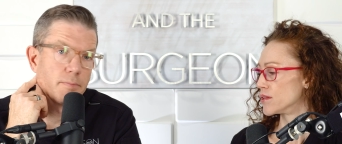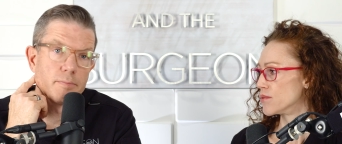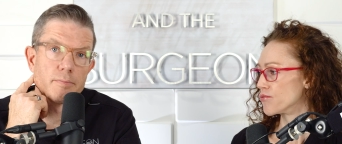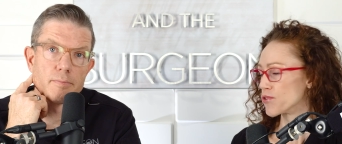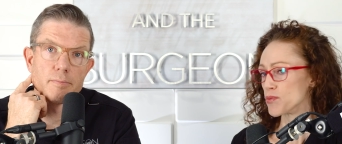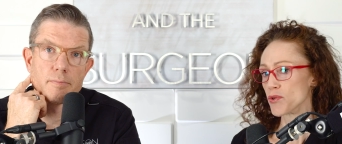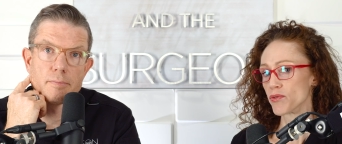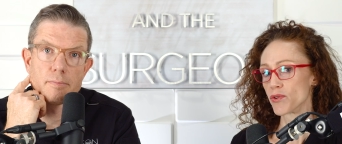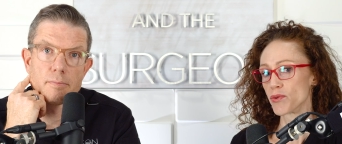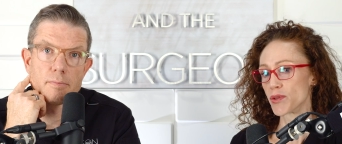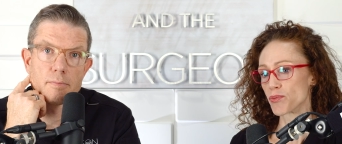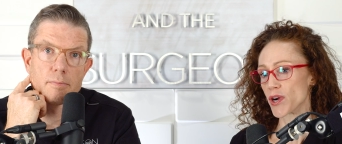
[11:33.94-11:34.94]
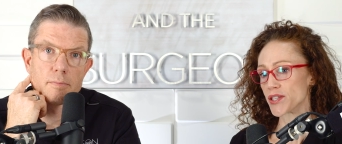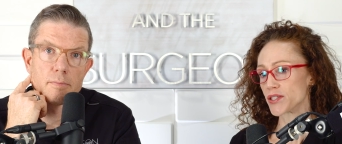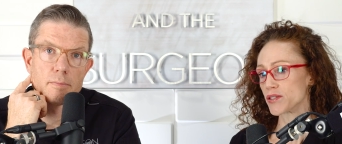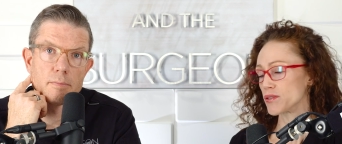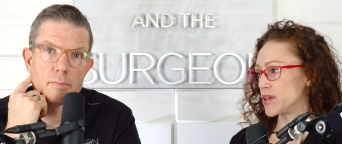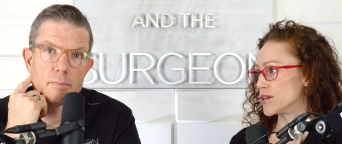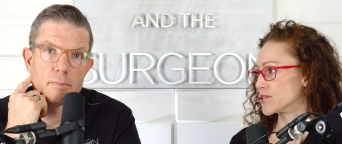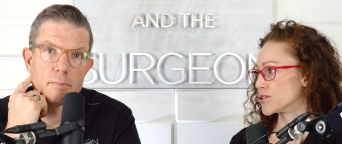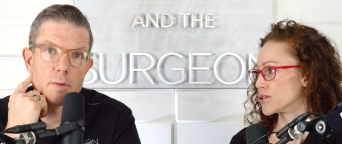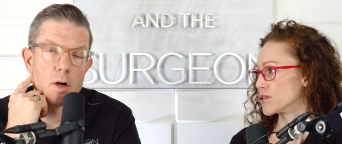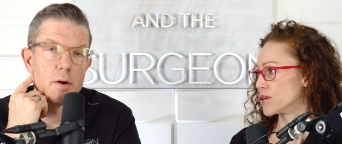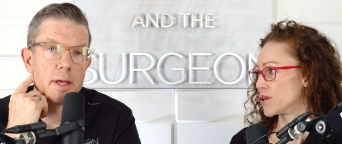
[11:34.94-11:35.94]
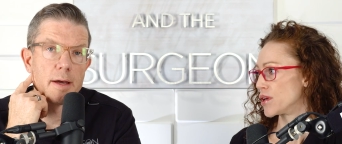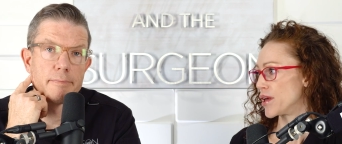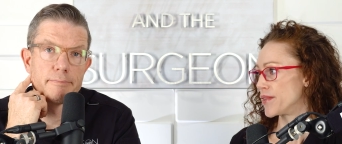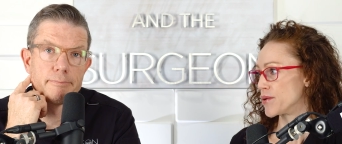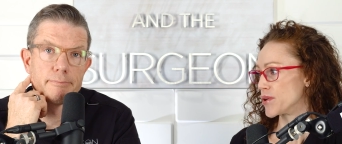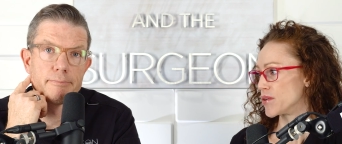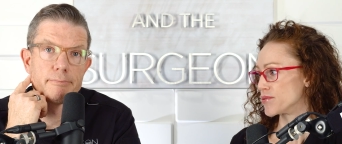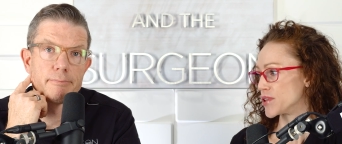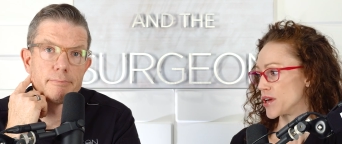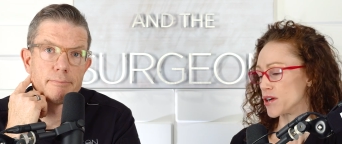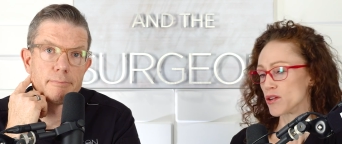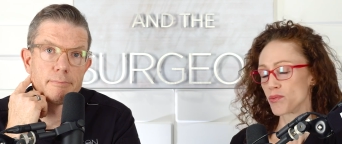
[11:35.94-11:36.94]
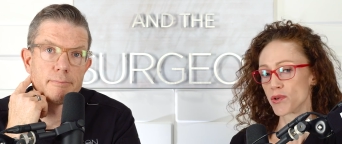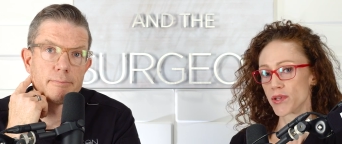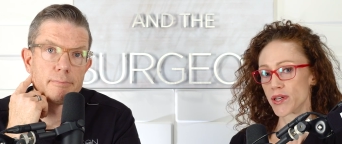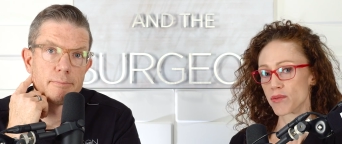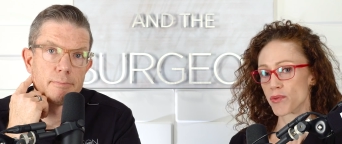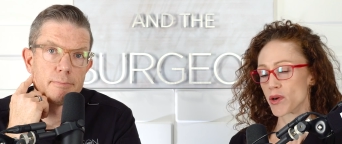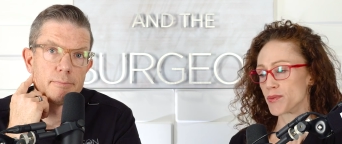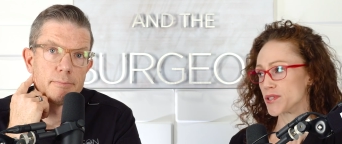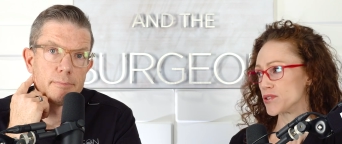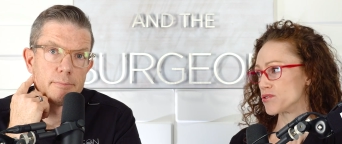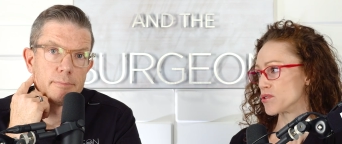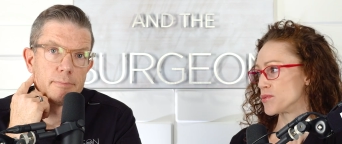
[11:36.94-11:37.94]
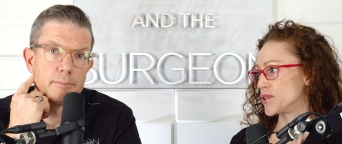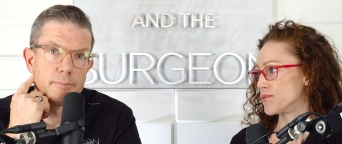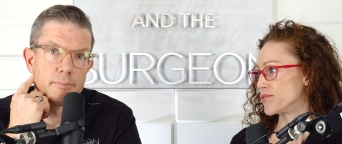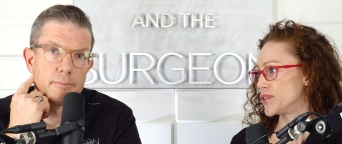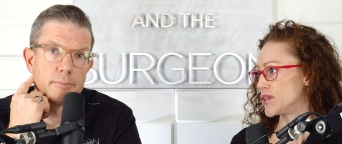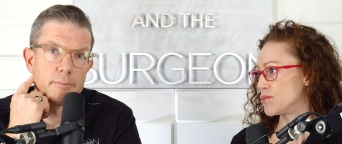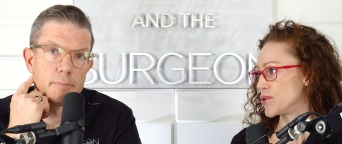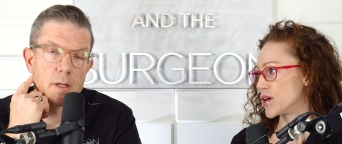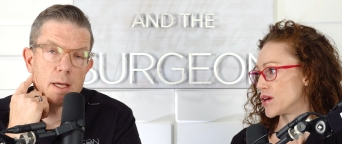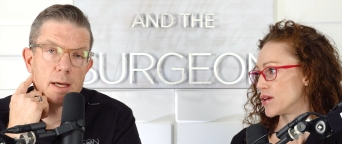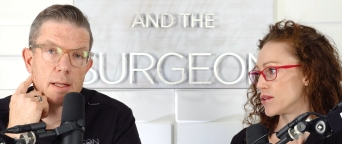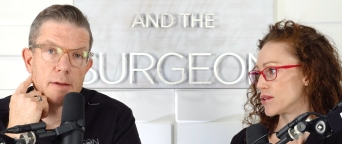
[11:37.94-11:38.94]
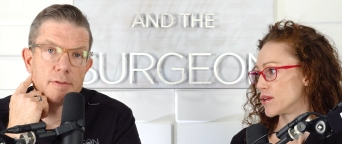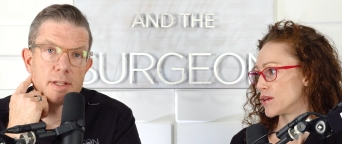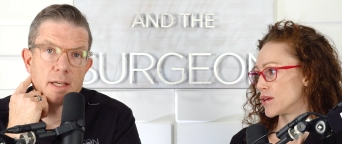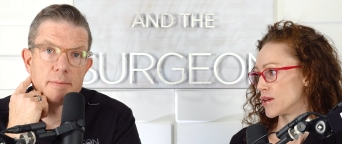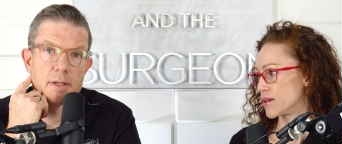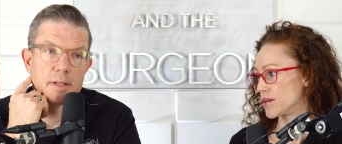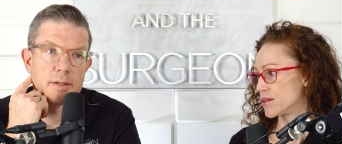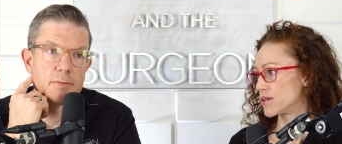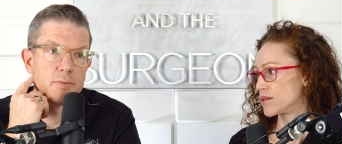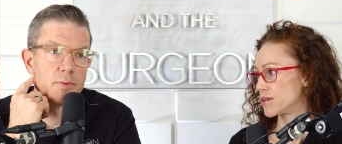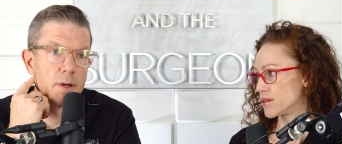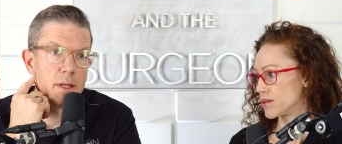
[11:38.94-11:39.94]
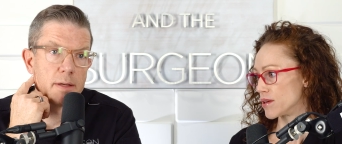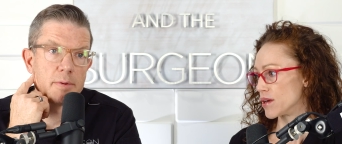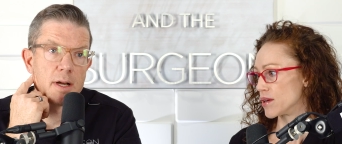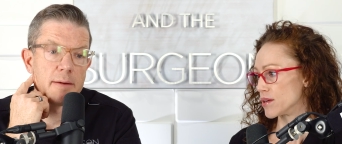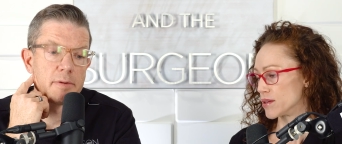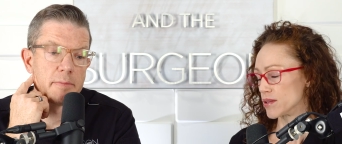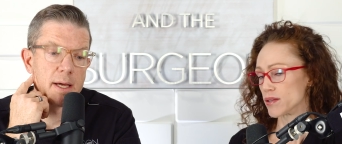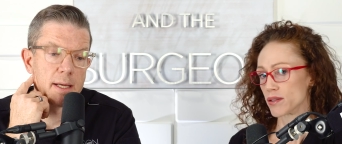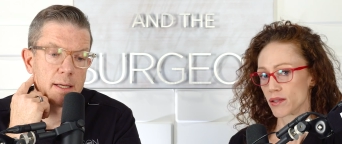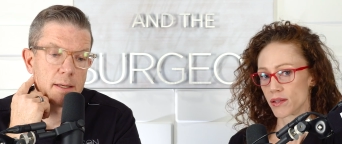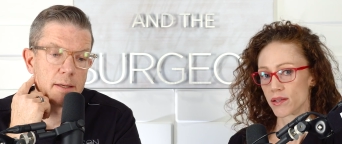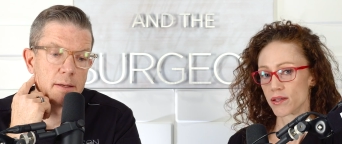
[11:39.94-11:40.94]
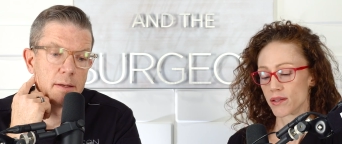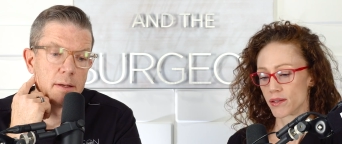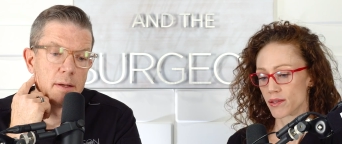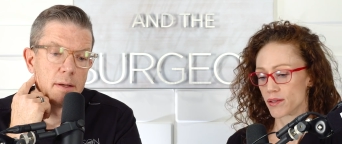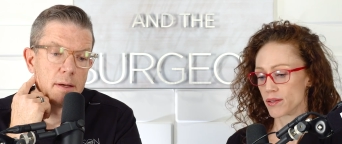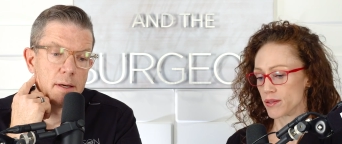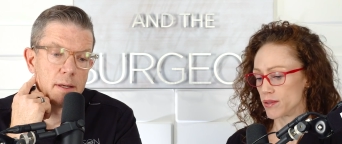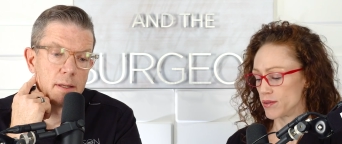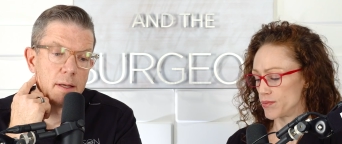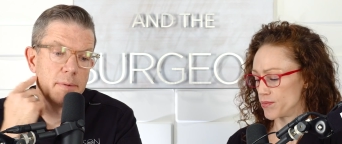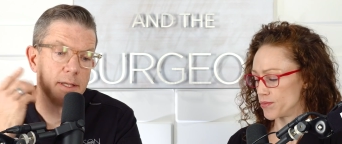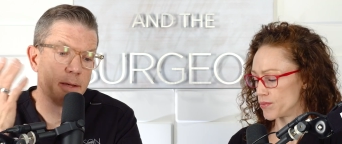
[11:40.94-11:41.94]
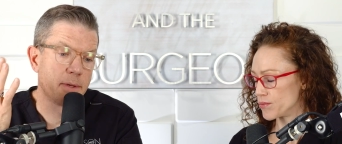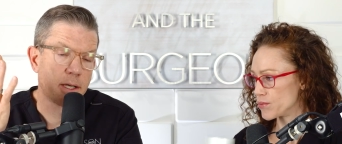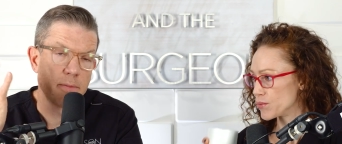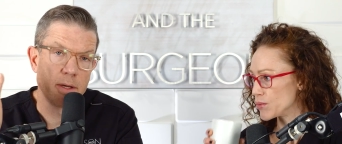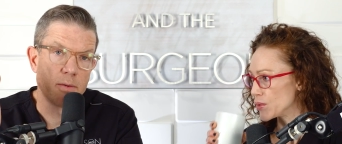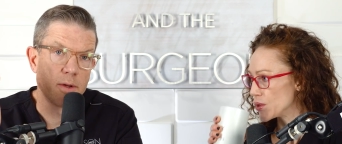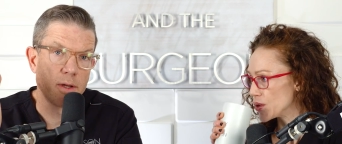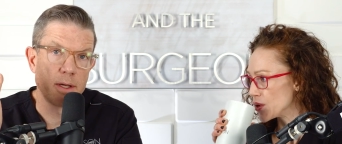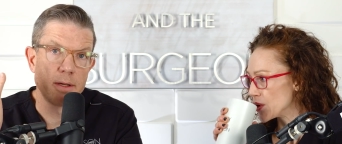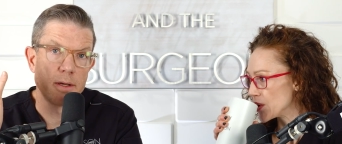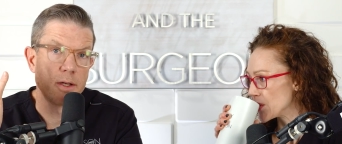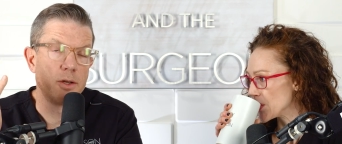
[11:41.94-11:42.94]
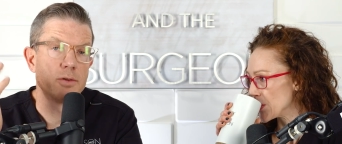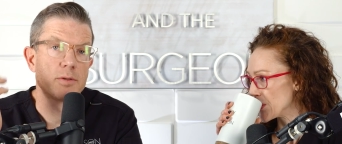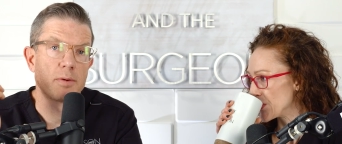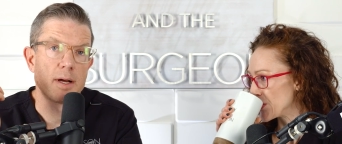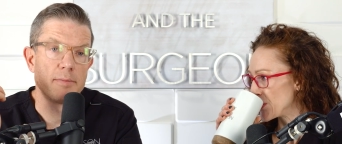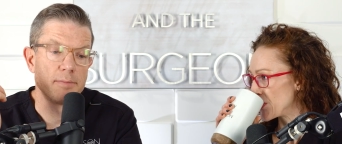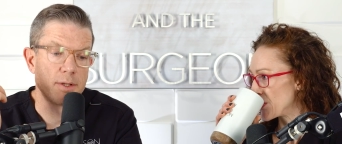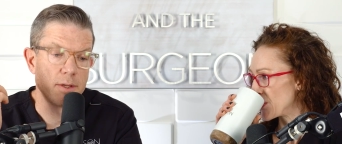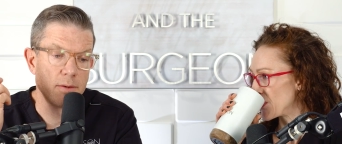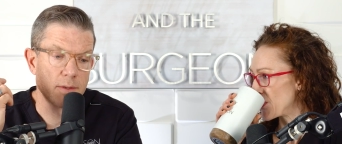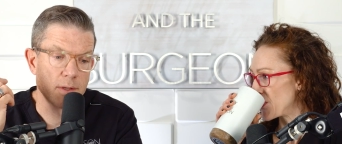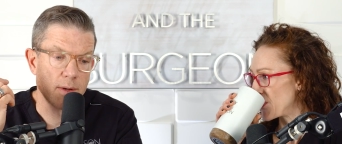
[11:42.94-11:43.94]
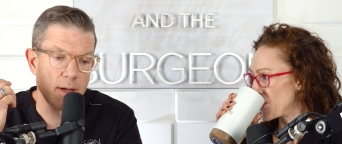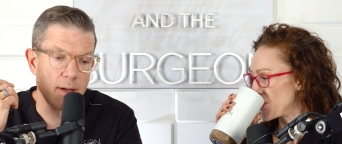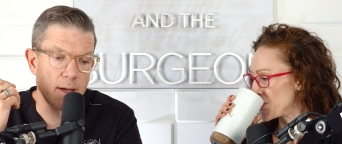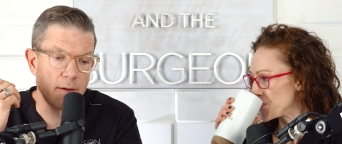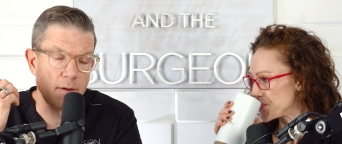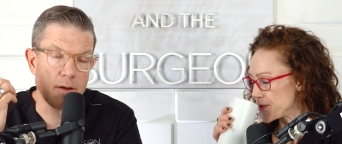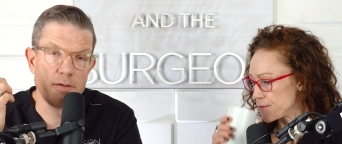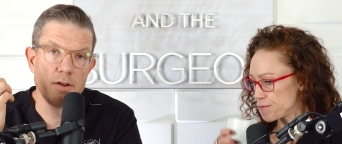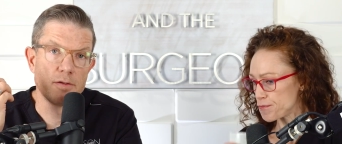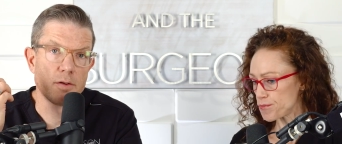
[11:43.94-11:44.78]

Speaker 1: lymph removal with breast cancer. Oh yeah, and they would have terrible like compartment syndrome and lymphedema. Yeah,
Speaker 2: and, lymphedema is really yeah. problematic. Uh, lymphedema can be really a huge problem too. So I, I, I feel